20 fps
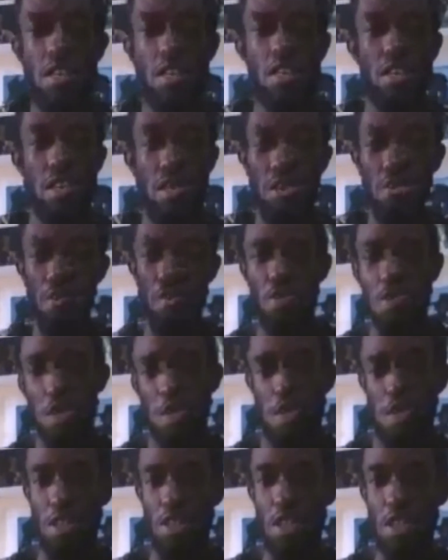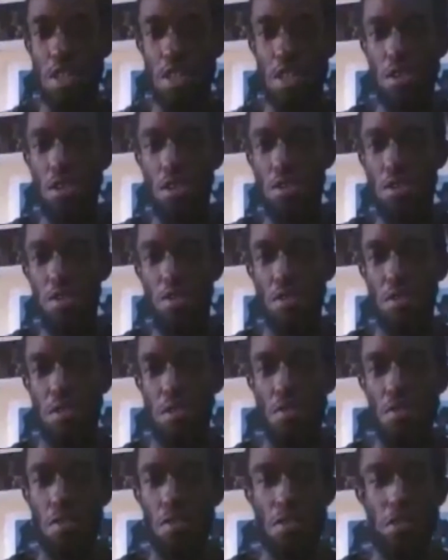into this scene
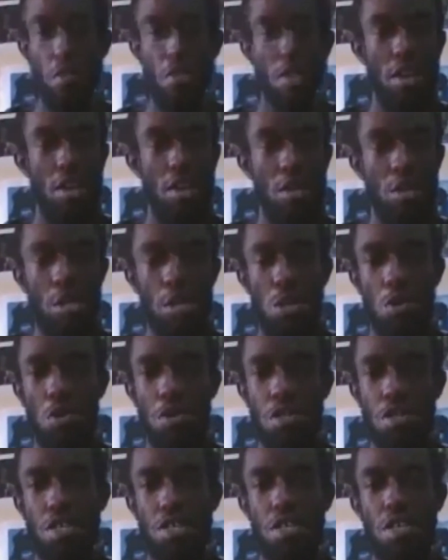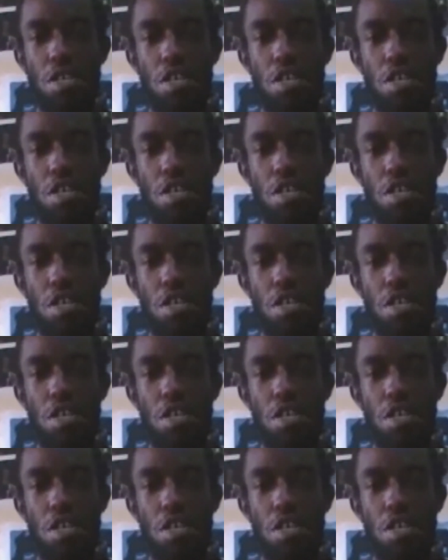or this shot,